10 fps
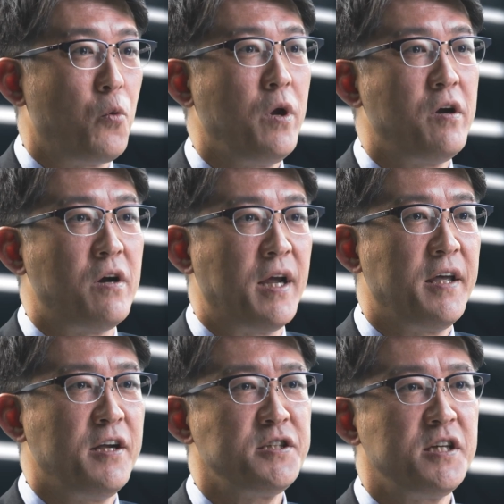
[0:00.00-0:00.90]
We are
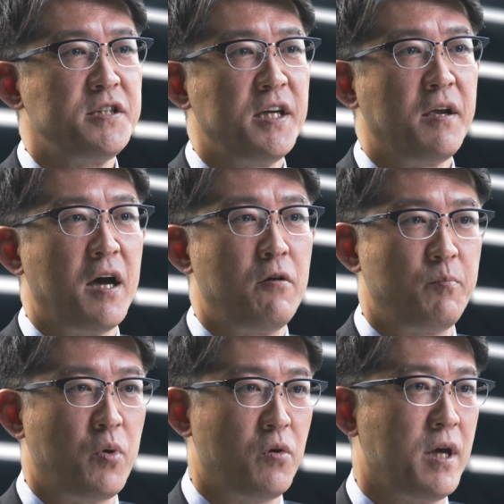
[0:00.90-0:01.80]
energizing our
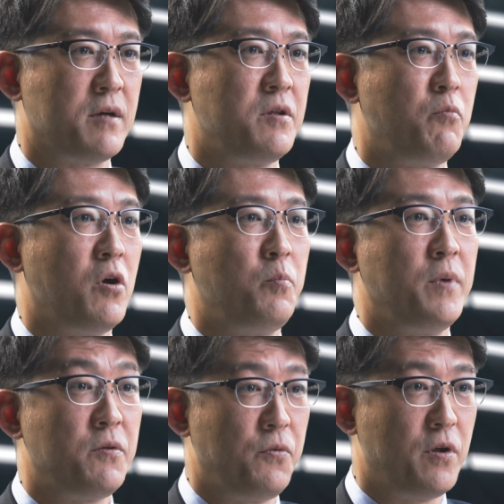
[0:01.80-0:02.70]
product
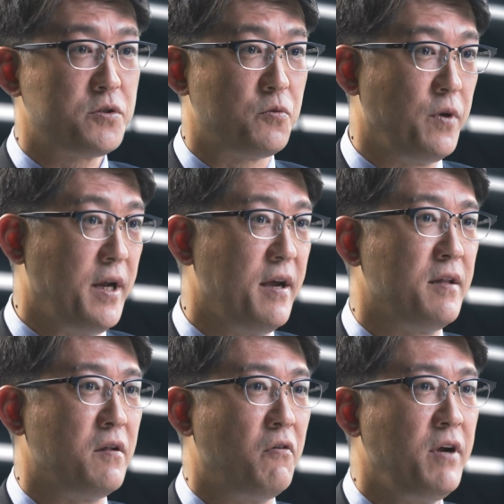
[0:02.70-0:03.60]
development philosophy
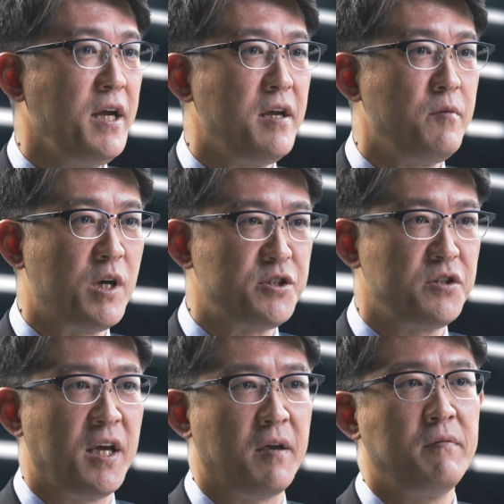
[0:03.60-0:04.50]
and
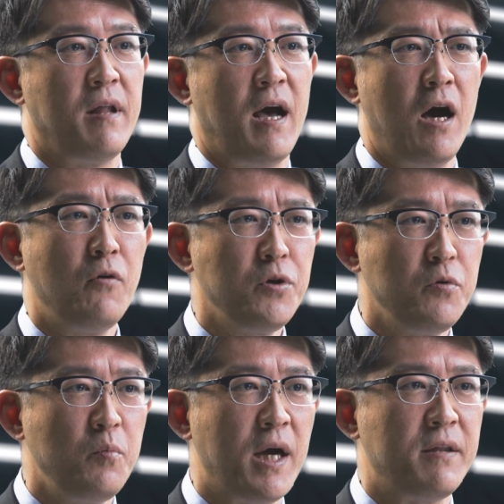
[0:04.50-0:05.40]
reimagining how
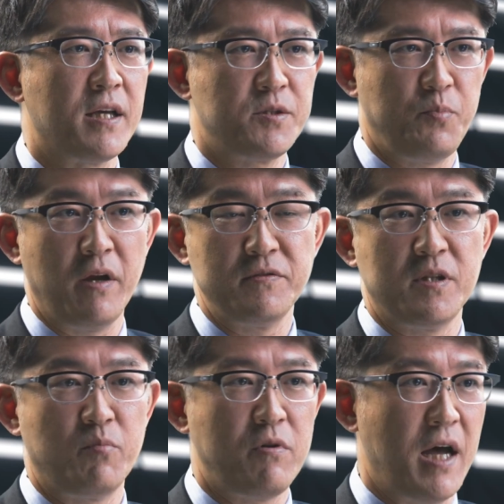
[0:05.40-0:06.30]
you might experience
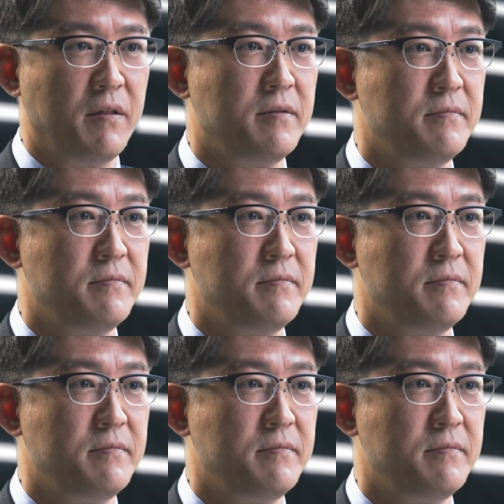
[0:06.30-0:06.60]
the brand.